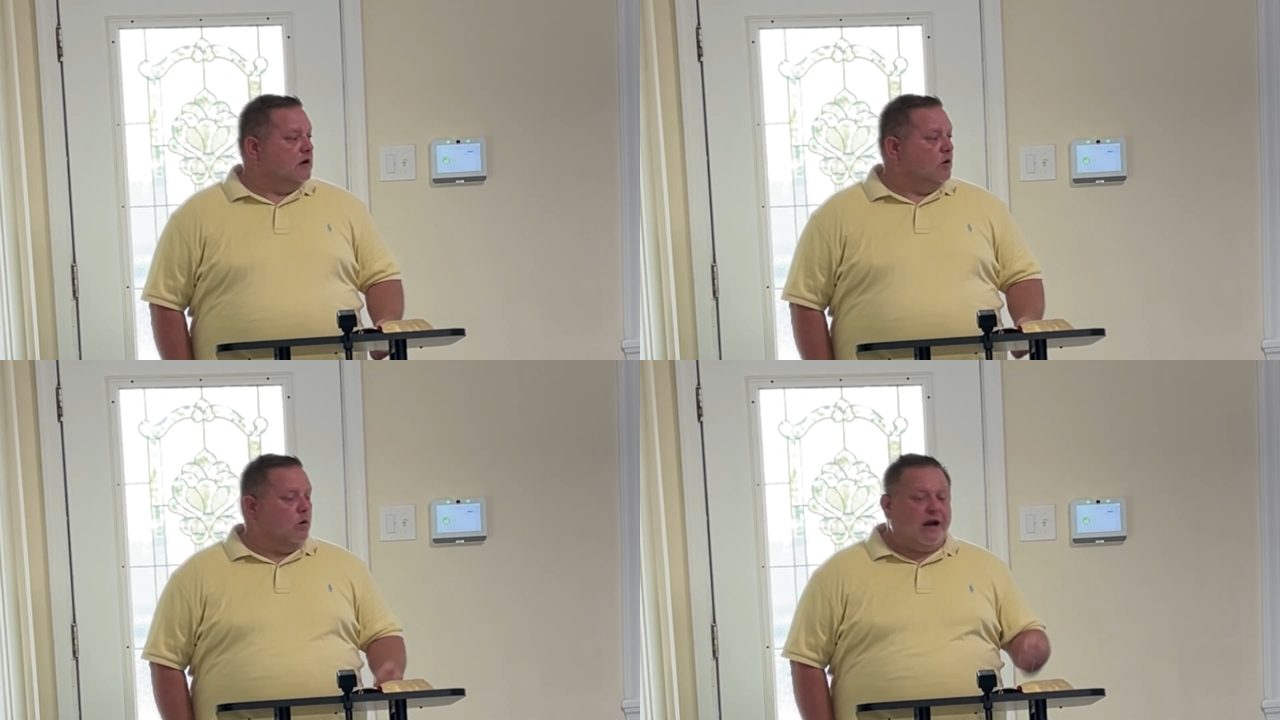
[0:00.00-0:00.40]

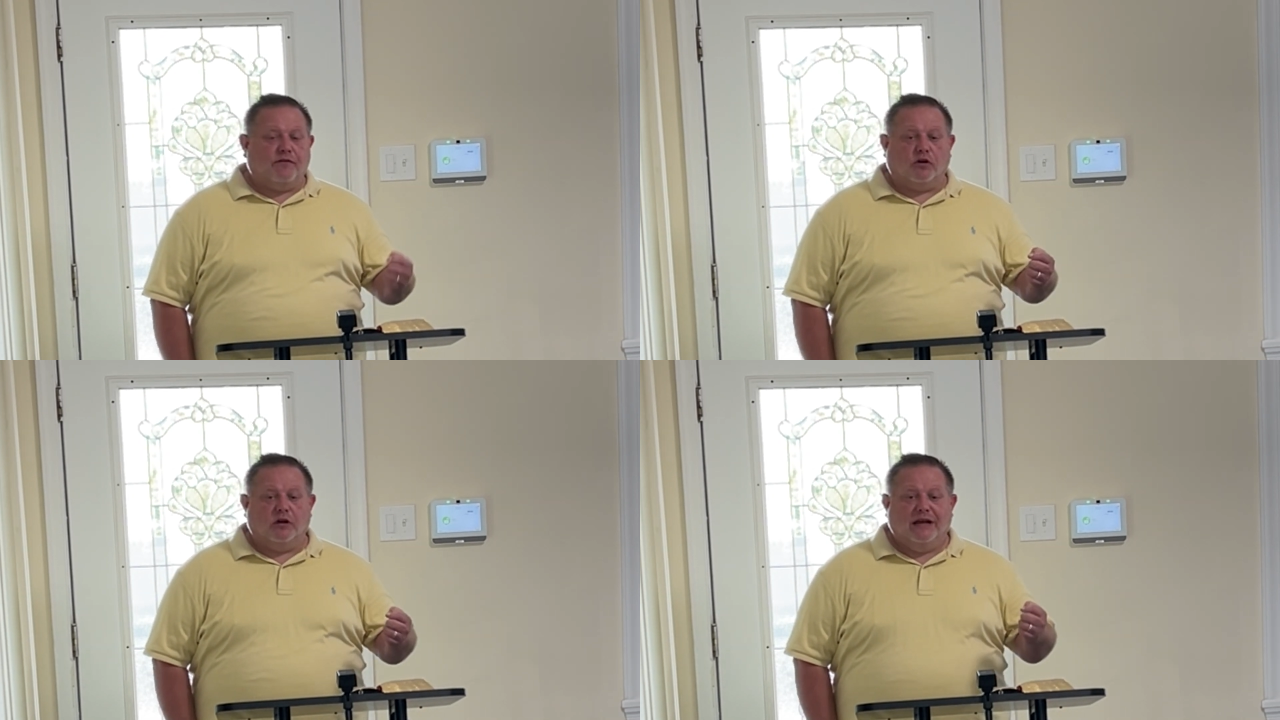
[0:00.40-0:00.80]

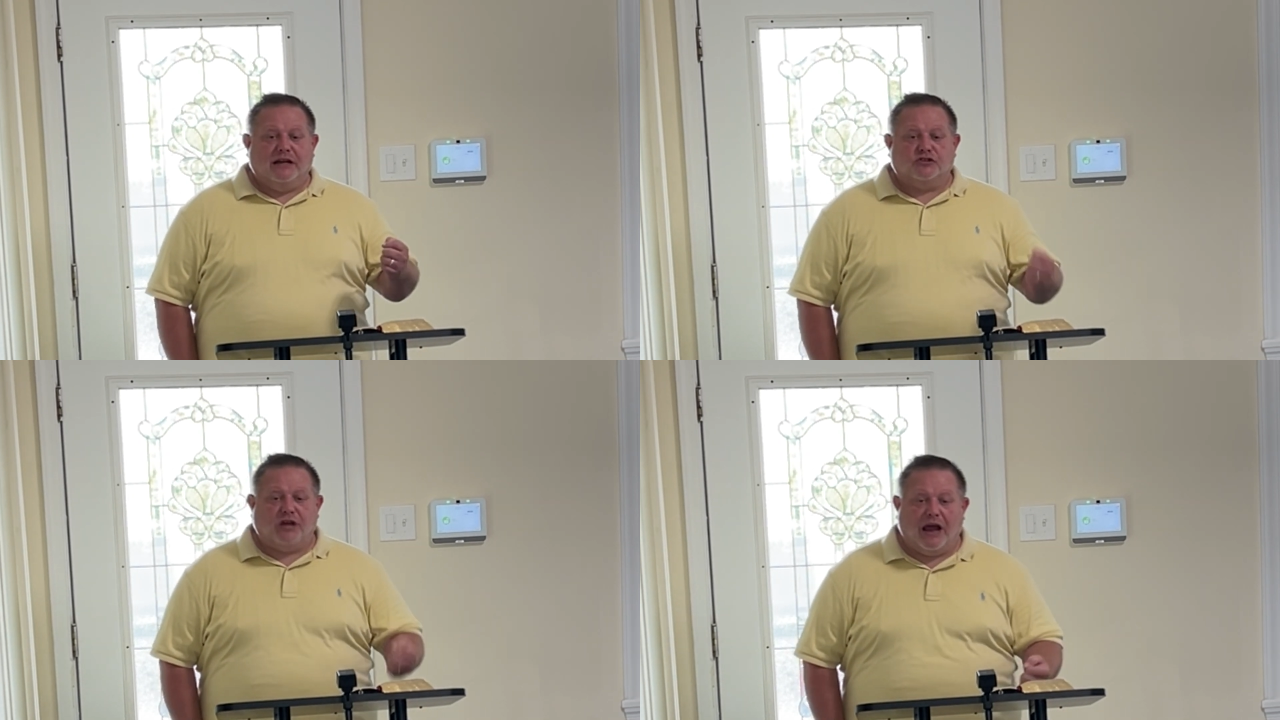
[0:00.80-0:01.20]
whatever
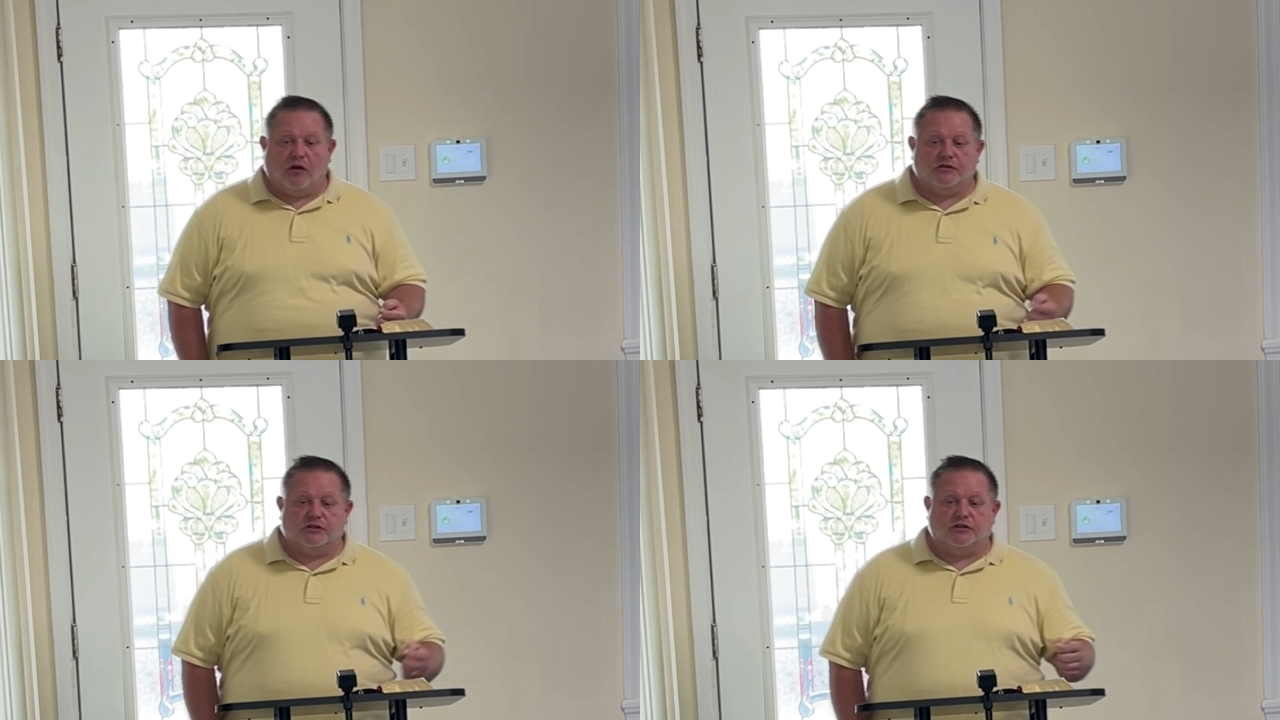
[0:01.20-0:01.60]

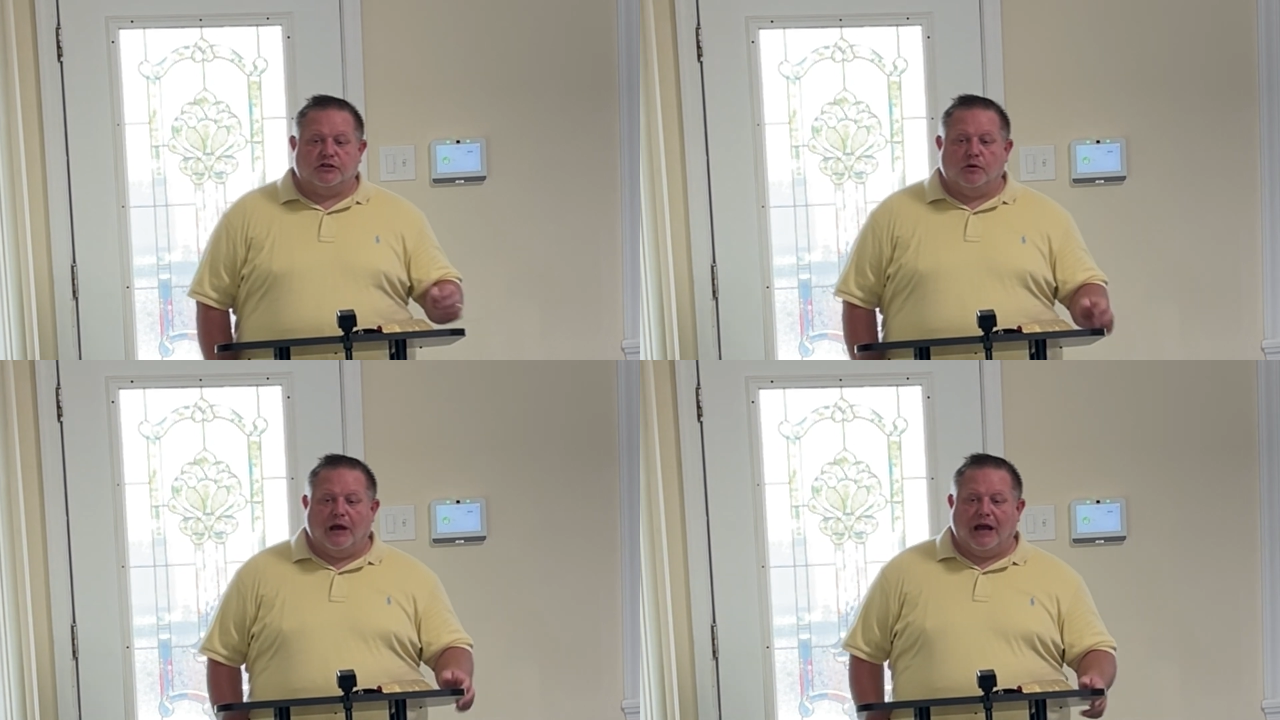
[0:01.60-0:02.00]
challenges
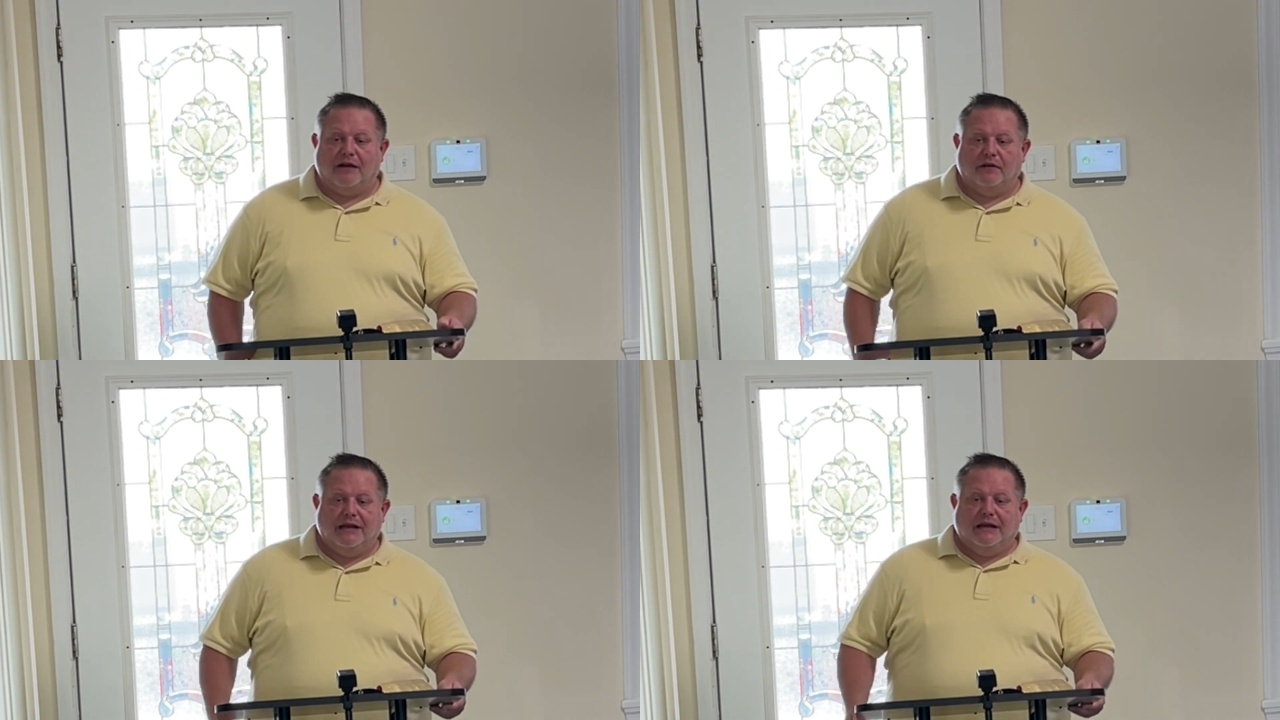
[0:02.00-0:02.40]
you have,